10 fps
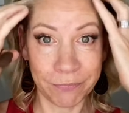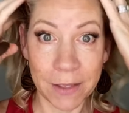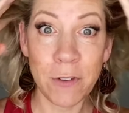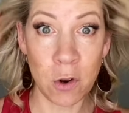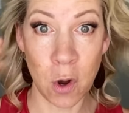
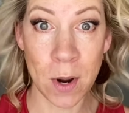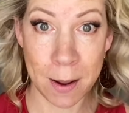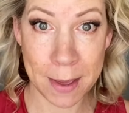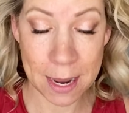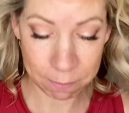if you know what I
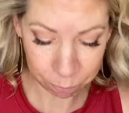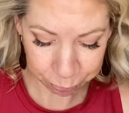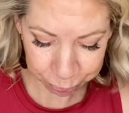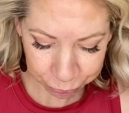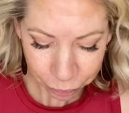mean.
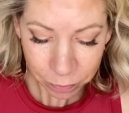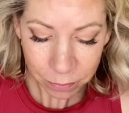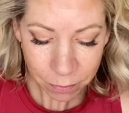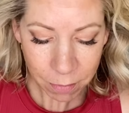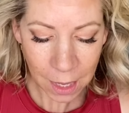
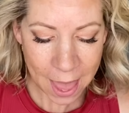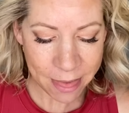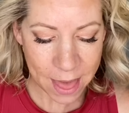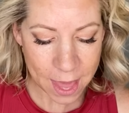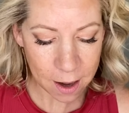And
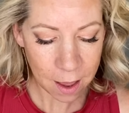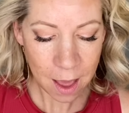then